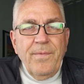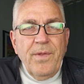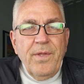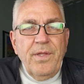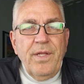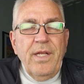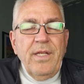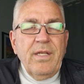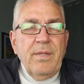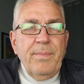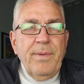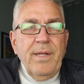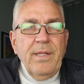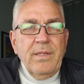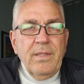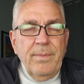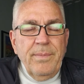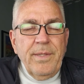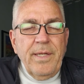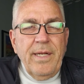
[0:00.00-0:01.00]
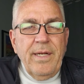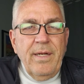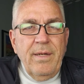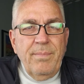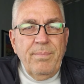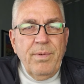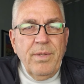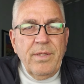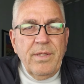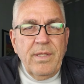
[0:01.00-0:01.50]
need to be eliminated,
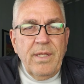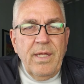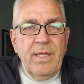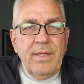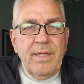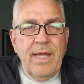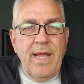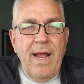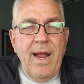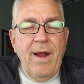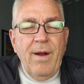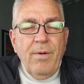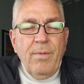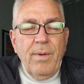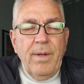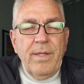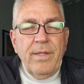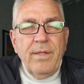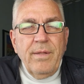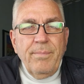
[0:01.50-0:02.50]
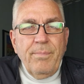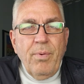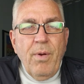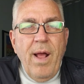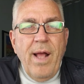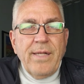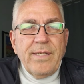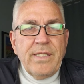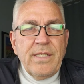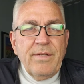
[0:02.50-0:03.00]
but they are in the
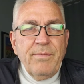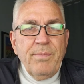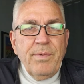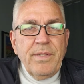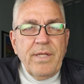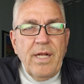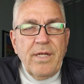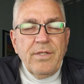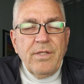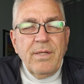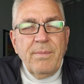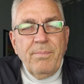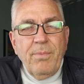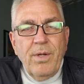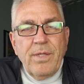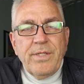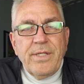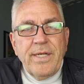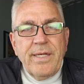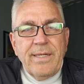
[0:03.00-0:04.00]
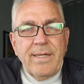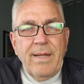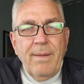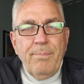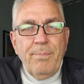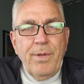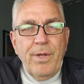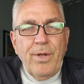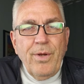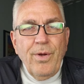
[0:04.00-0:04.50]
process of potentially busting it
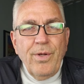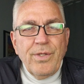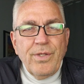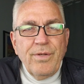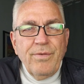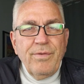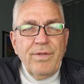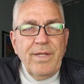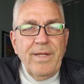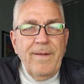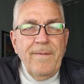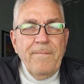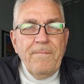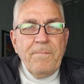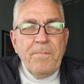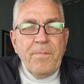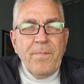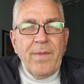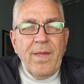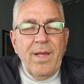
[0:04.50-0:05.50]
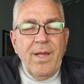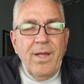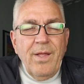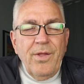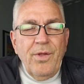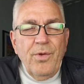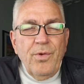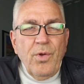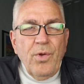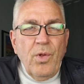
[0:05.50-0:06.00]
up because of you
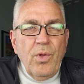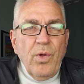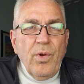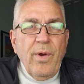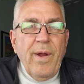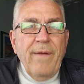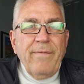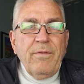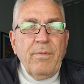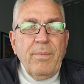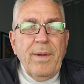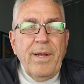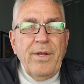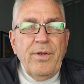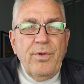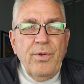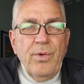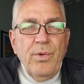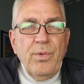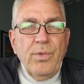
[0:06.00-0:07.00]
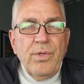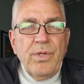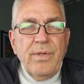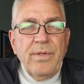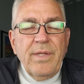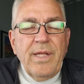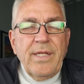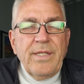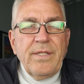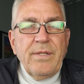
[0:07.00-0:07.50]
no longer have to pay dues
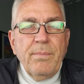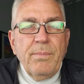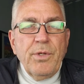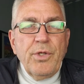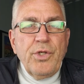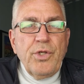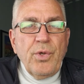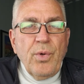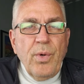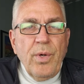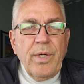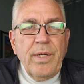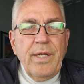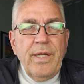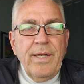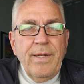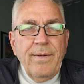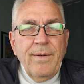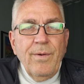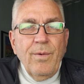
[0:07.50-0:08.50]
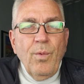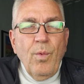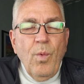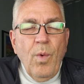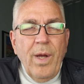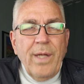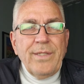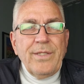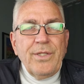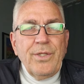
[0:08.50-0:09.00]
unless a majority
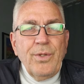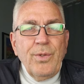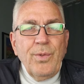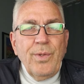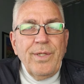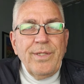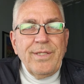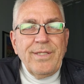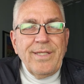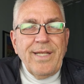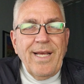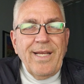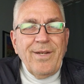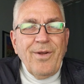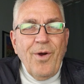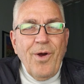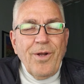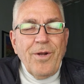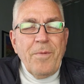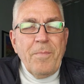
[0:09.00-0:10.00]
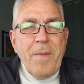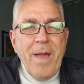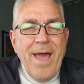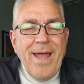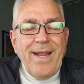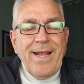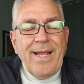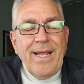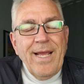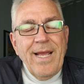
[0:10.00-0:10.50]
want to. It's not
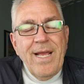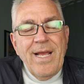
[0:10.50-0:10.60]
automatic.